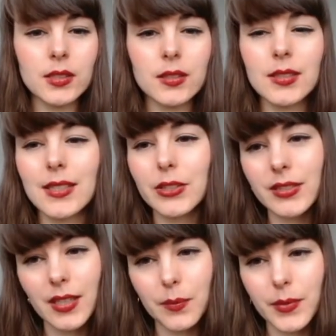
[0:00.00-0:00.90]
So
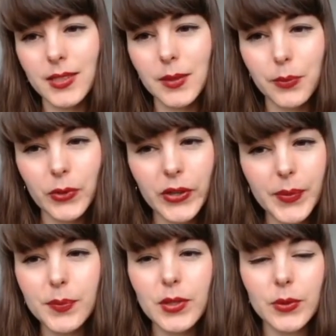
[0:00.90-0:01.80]
somebody
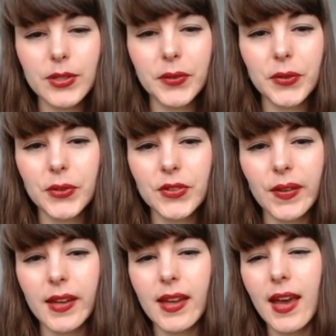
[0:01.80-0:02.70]
probably wants to
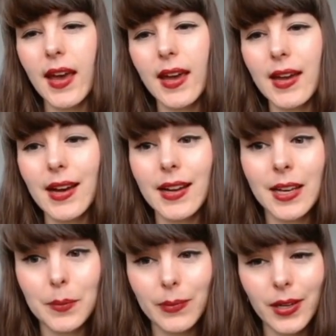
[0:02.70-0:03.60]
say, hey, I
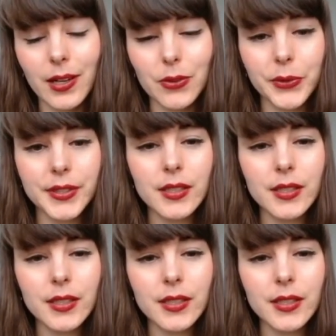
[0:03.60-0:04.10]
am Paul.